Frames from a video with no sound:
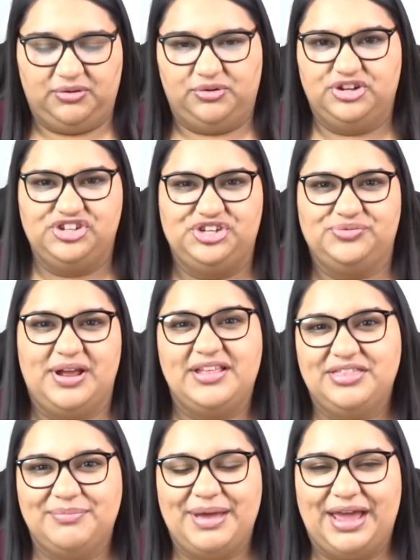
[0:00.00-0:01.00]
orangey red
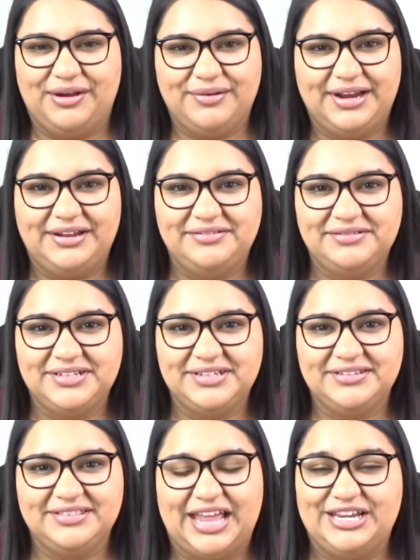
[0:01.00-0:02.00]
in the background,
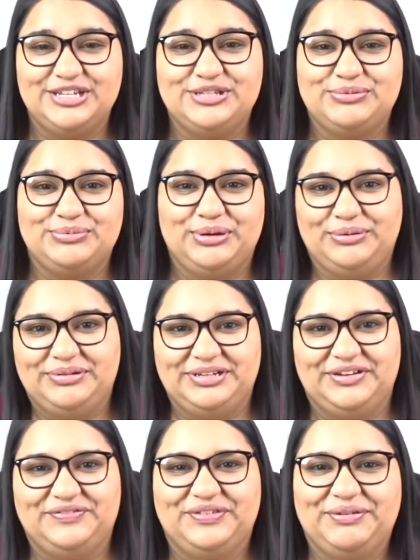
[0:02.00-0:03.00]
that just ruined
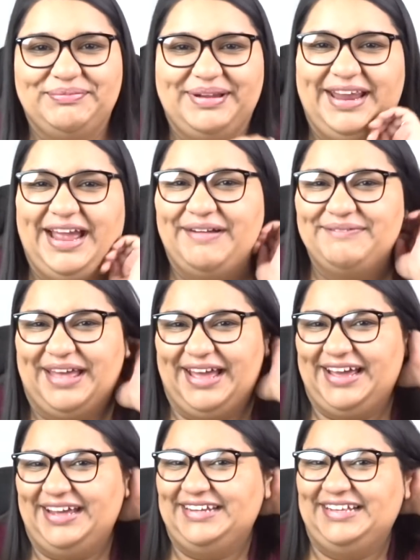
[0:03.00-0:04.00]
it for me. I'm
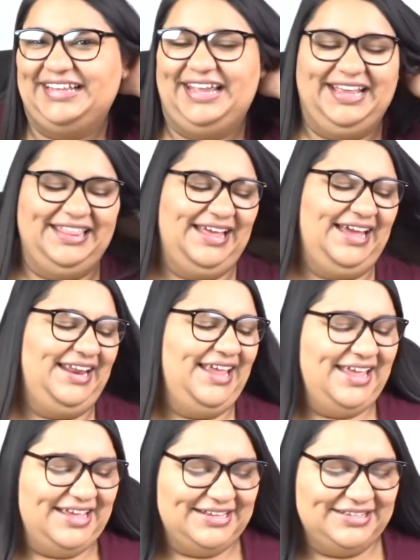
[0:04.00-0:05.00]
not gonna like that.
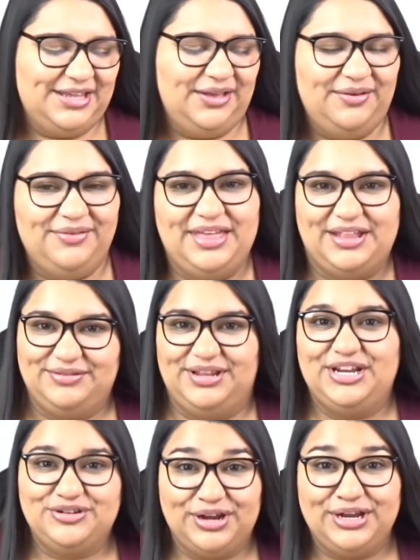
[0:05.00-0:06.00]
So that's what
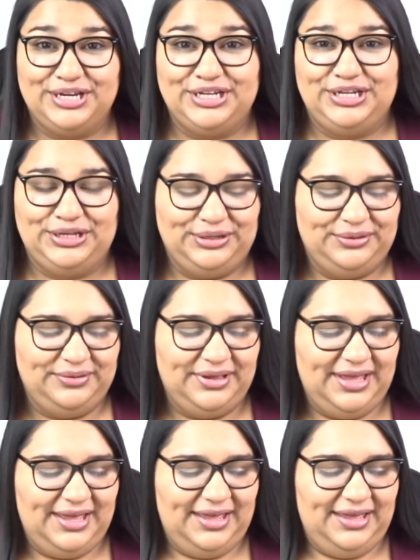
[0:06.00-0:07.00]
I try to do,
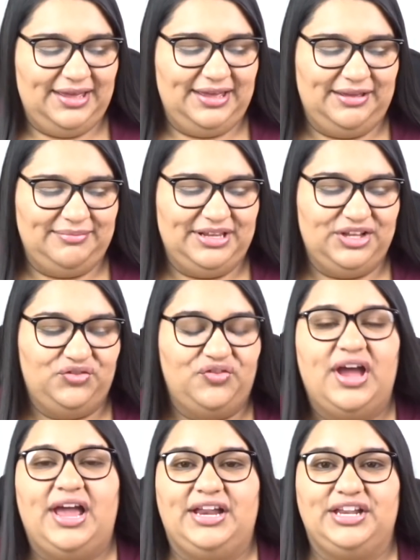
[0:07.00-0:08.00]
is
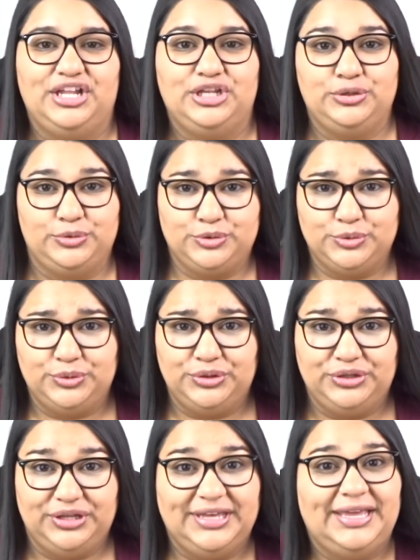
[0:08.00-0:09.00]
find
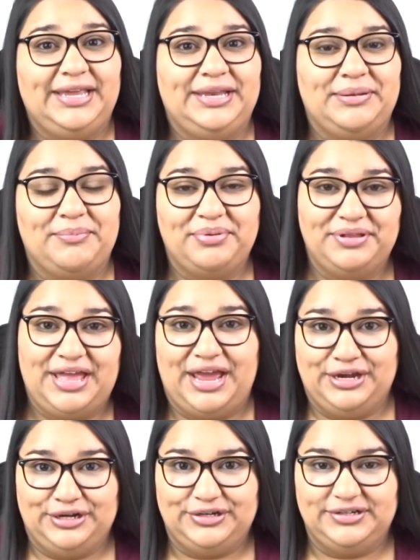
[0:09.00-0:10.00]
neutral looking
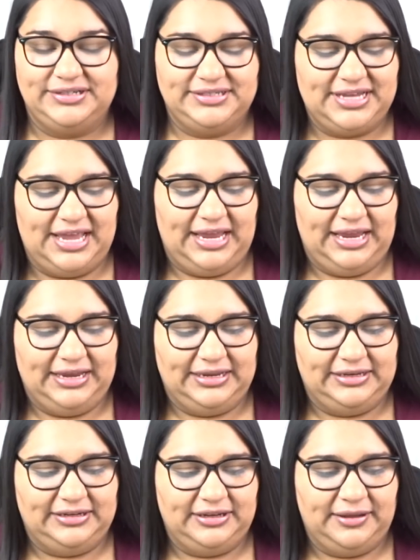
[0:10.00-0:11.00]
planners,
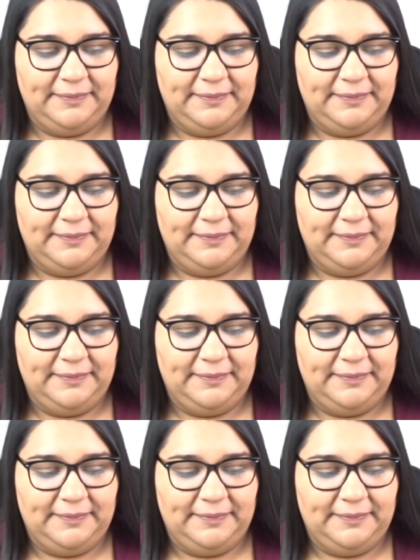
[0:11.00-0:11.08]
and